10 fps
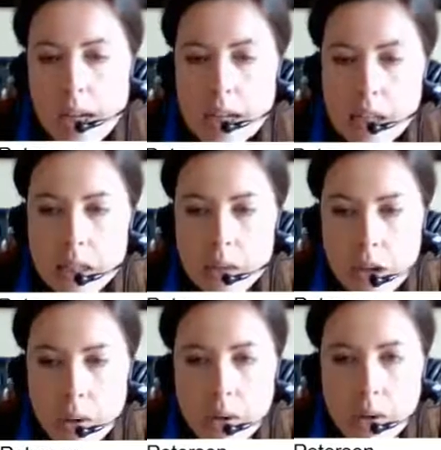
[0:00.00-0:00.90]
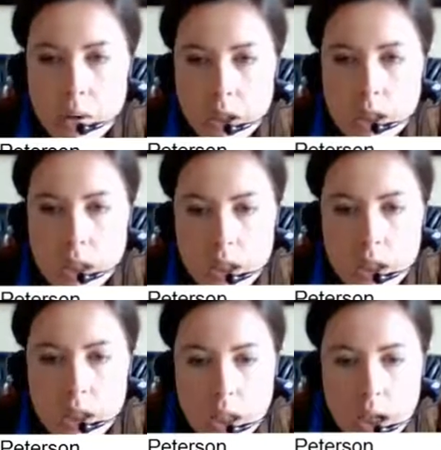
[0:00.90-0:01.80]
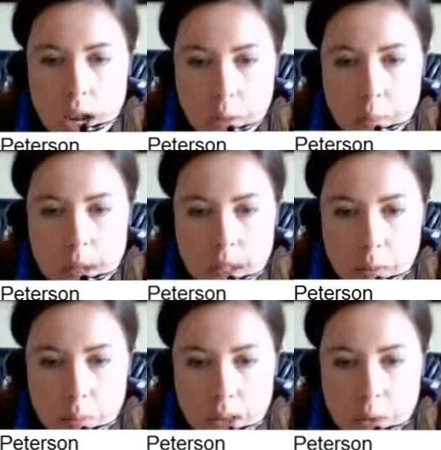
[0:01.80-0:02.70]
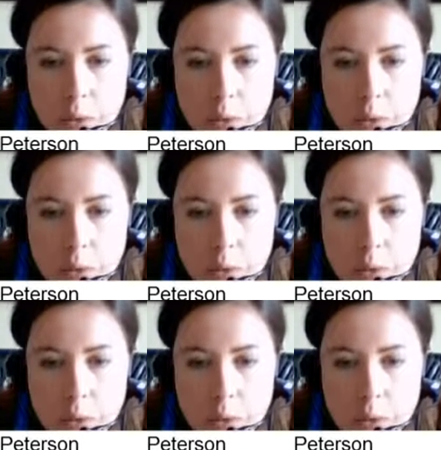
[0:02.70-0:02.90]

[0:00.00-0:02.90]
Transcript: And so that was really neat to see animated, because we